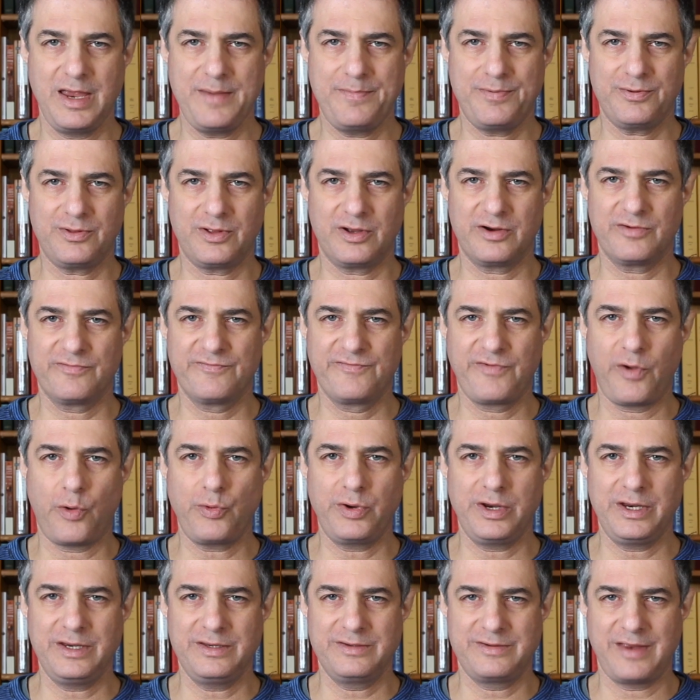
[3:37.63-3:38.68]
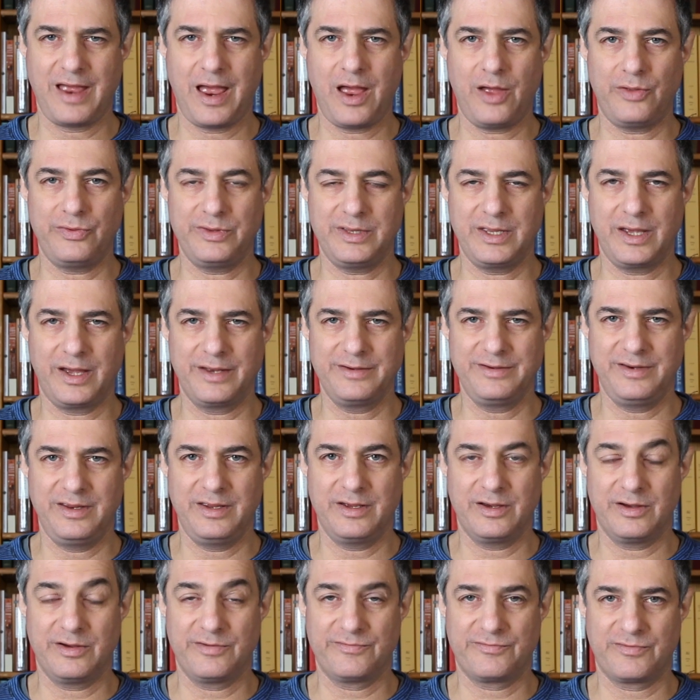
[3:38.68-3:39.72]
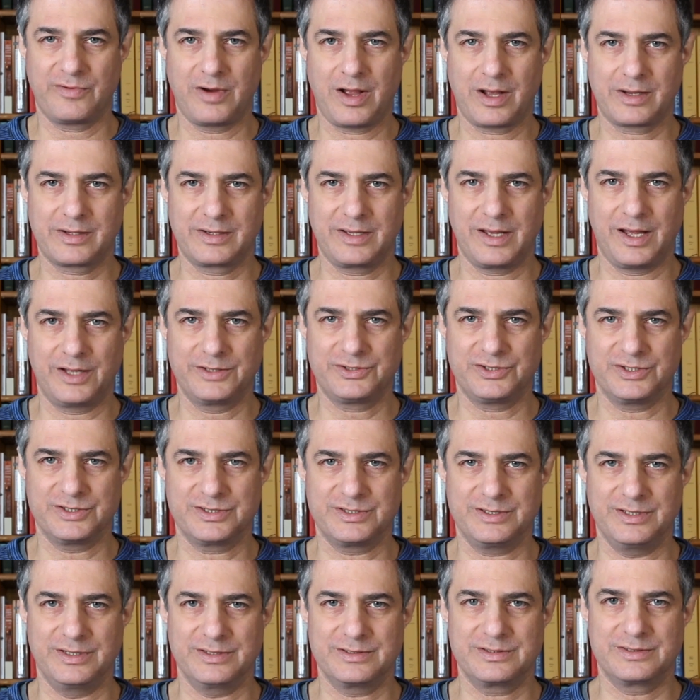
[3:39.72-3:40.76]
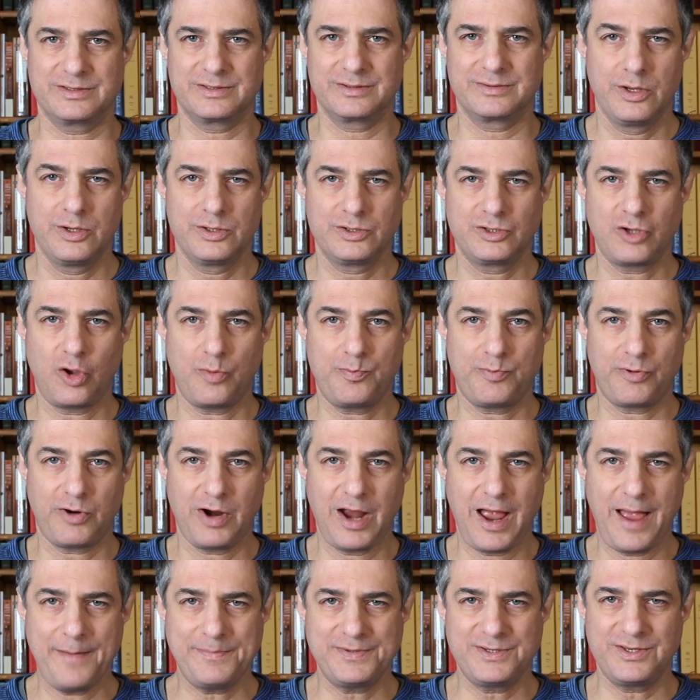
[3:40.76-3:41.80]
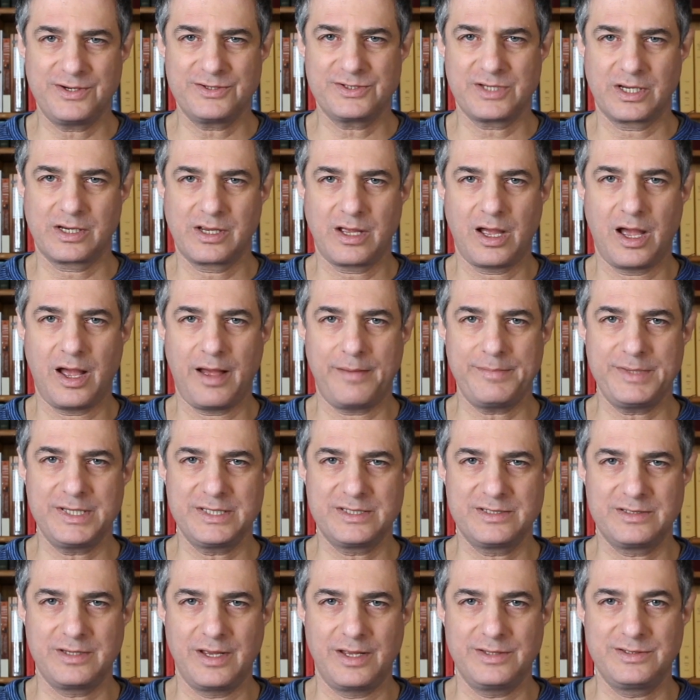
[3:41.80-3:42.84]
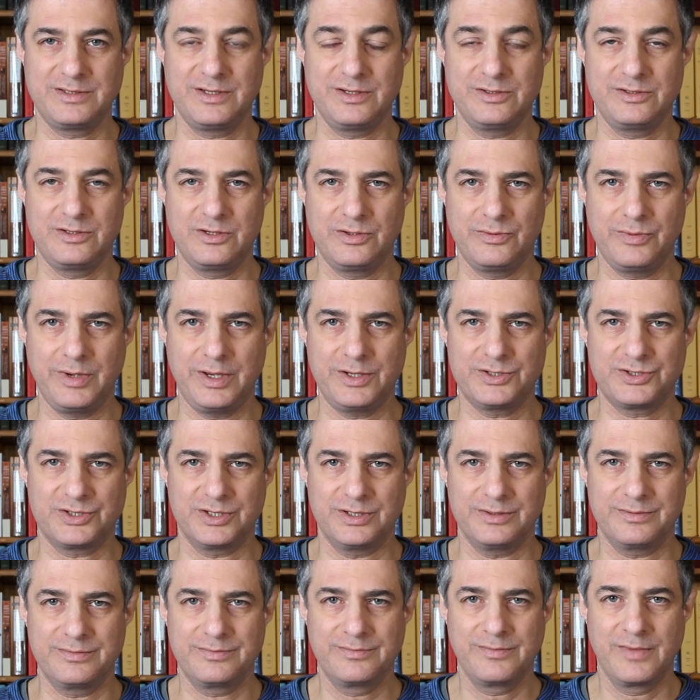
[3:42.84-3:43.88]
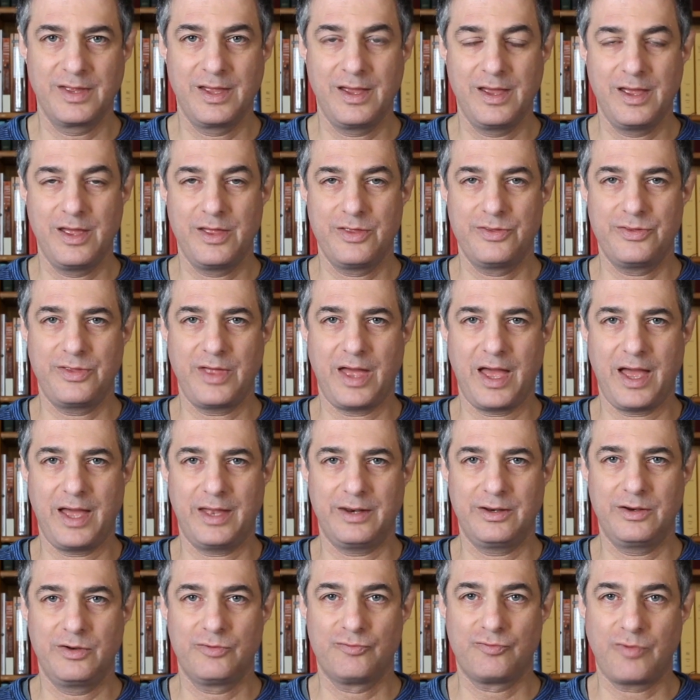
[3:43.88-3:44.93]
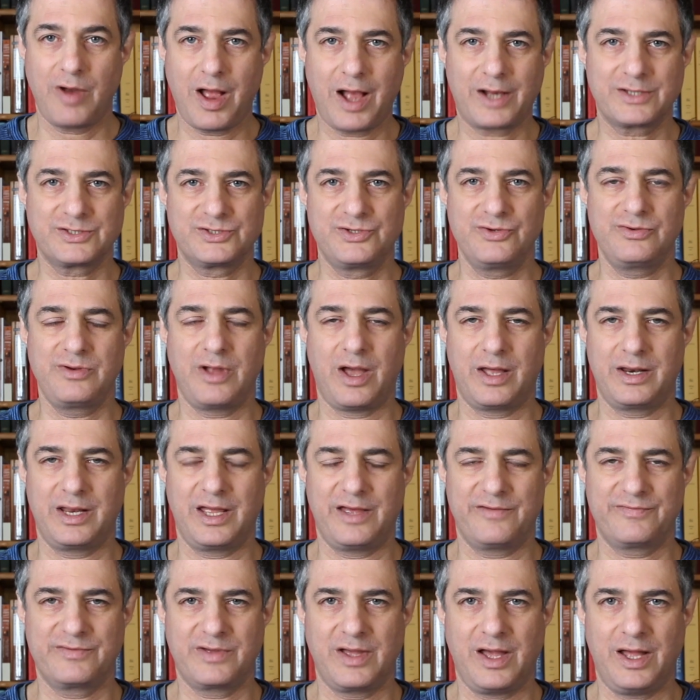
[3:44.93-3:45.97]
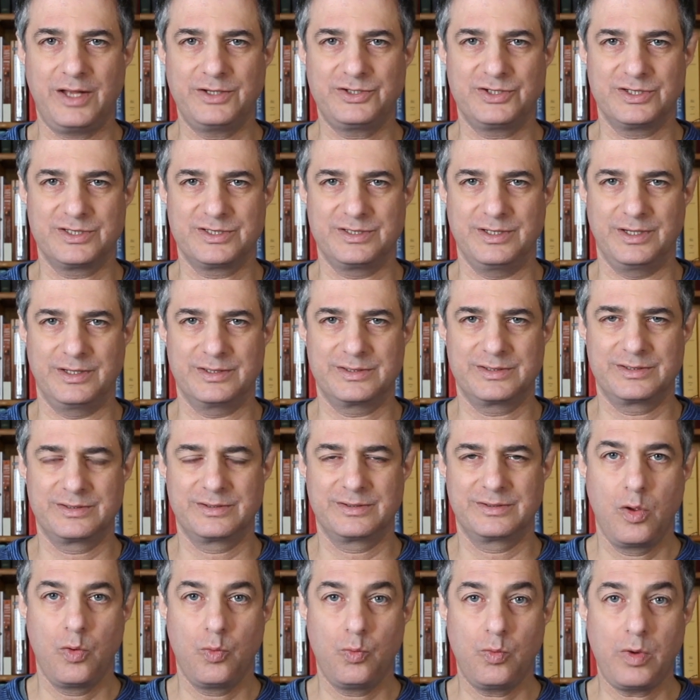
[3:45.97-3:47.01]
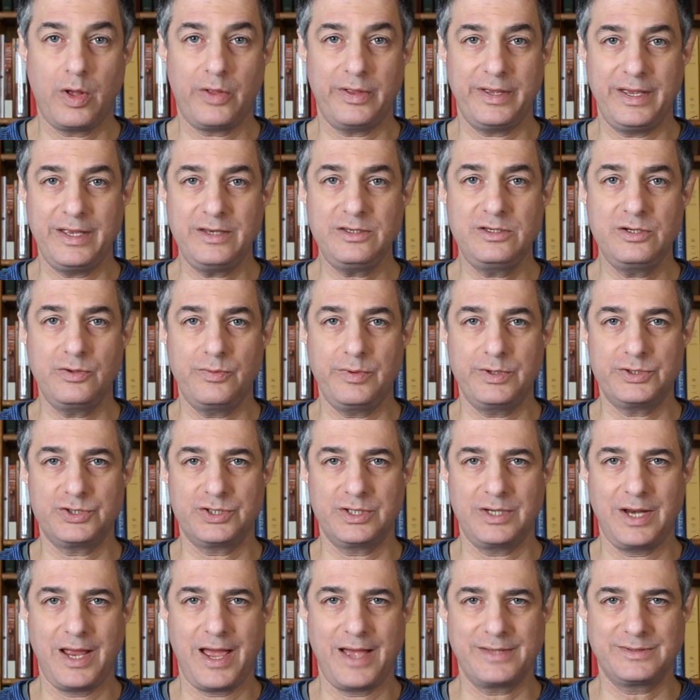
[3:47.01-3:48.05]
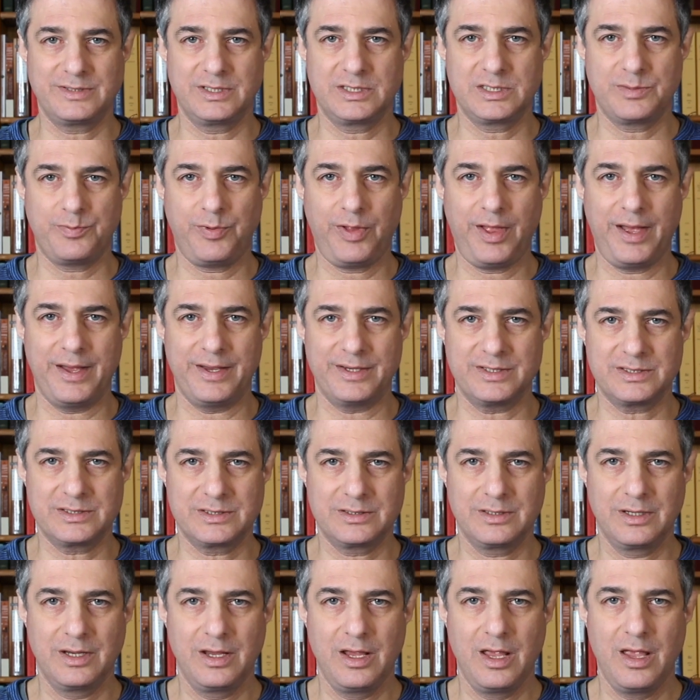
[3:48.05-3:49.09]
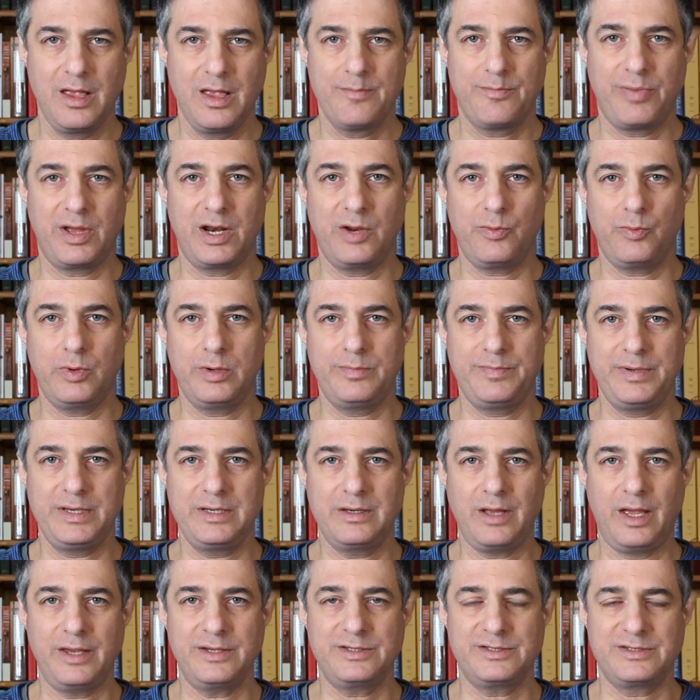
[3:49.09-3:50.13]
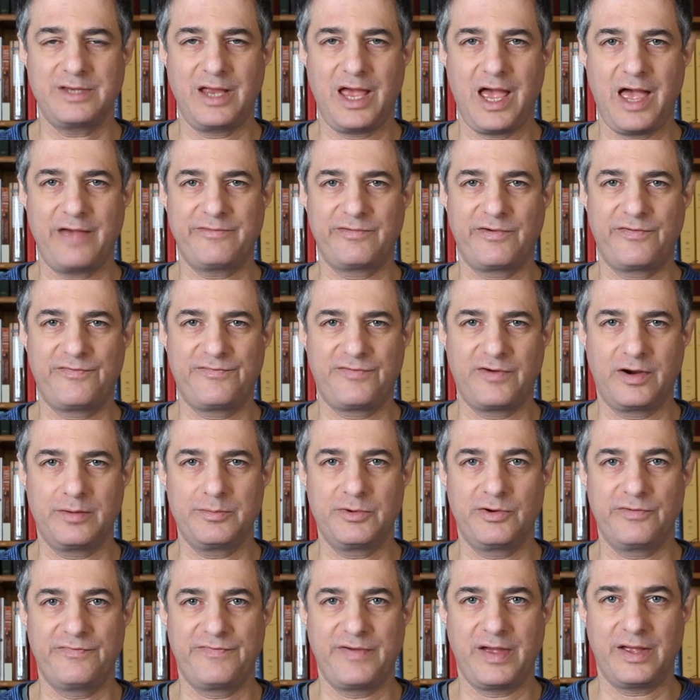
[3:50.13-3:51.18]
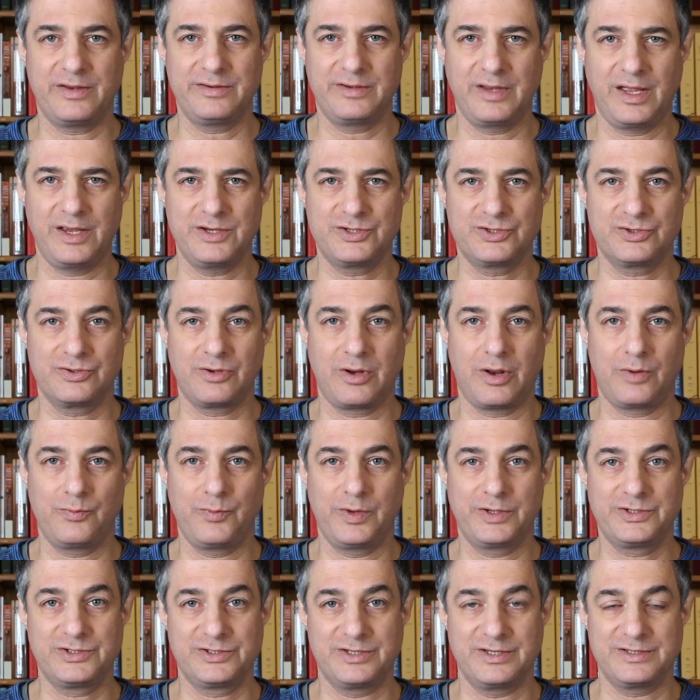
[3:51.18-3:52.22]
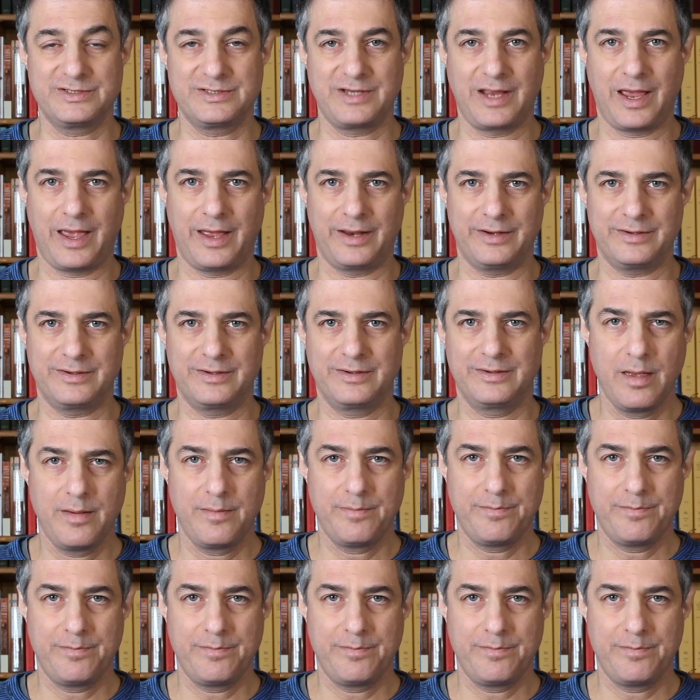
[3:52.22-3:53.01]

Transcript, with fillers: people are voting down the idea of rock consciousness. So perhaps there's a common sense intuition that rocks do not have consciousness. Well, intuition has its place, but it would be nice to have a firmer foundation on which to stand.